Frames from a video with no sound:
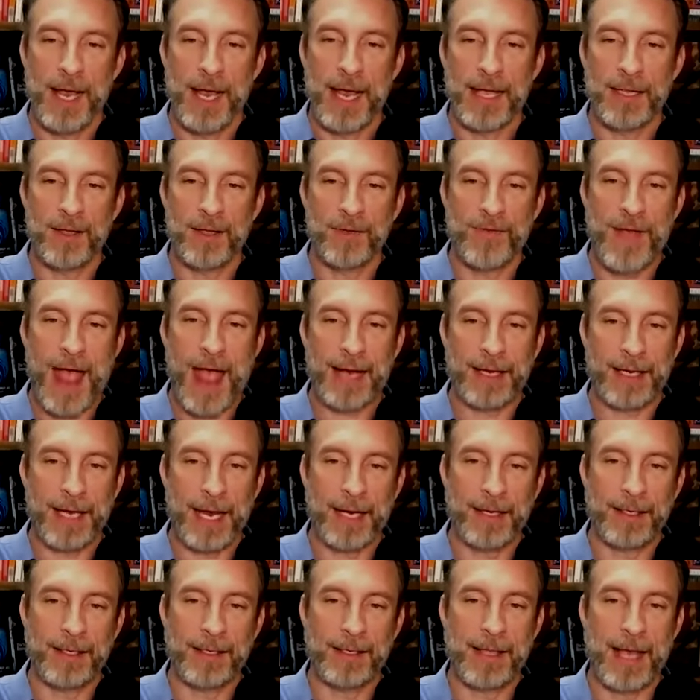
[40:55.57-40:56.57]
And the fact,
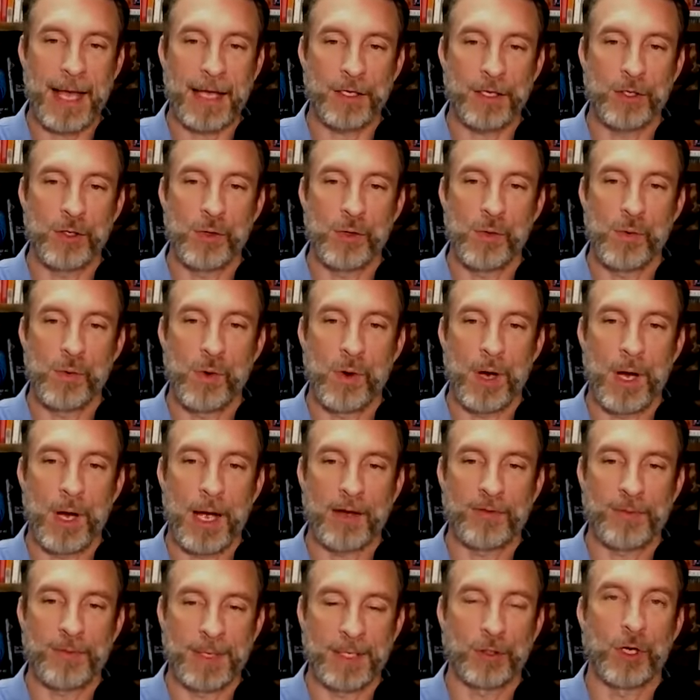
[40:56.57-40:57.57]
Katie, that you
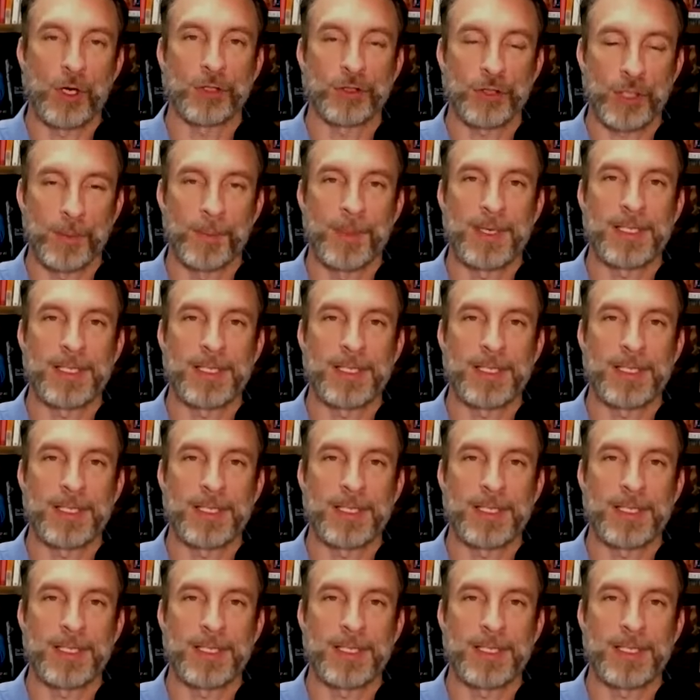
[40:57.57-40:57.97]
have been a long-term